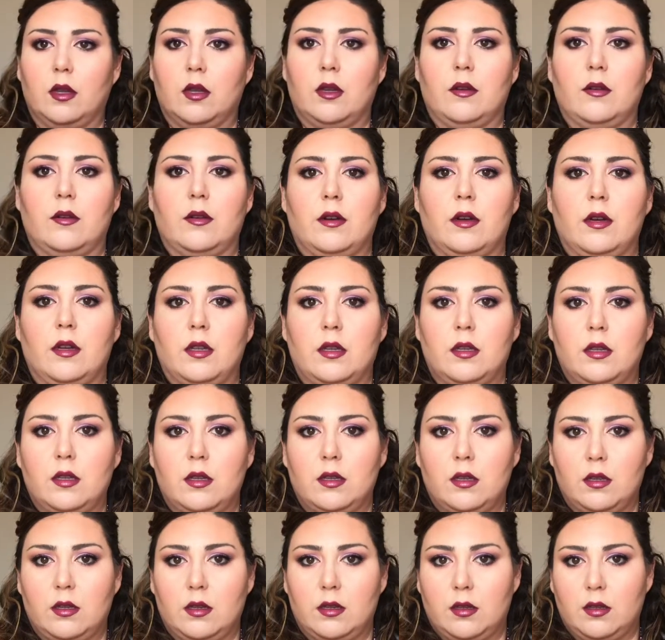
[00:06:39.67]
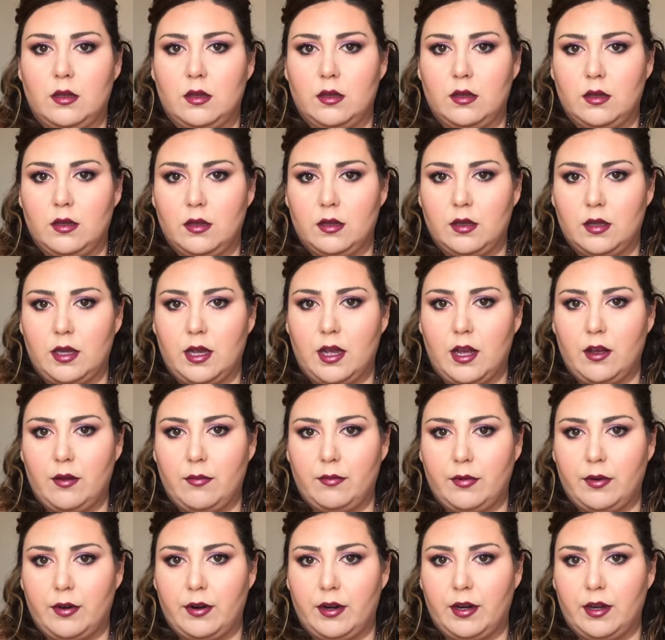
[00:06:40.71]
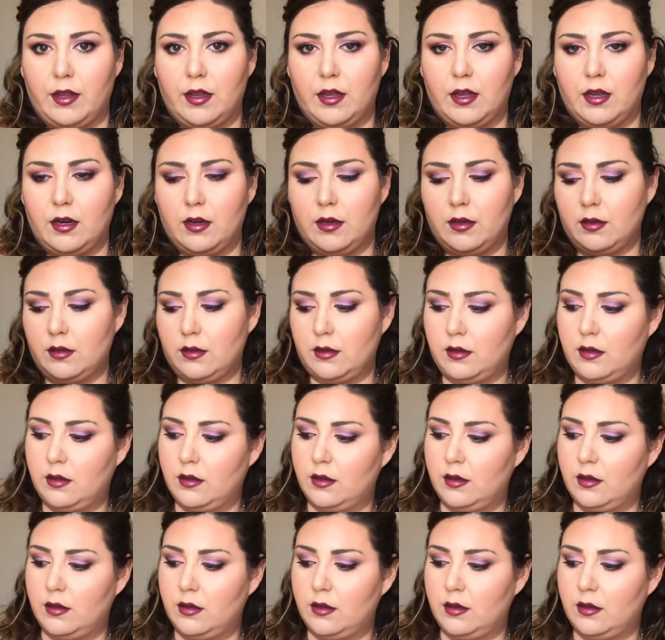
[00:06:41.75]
There it is. See how pretty that is?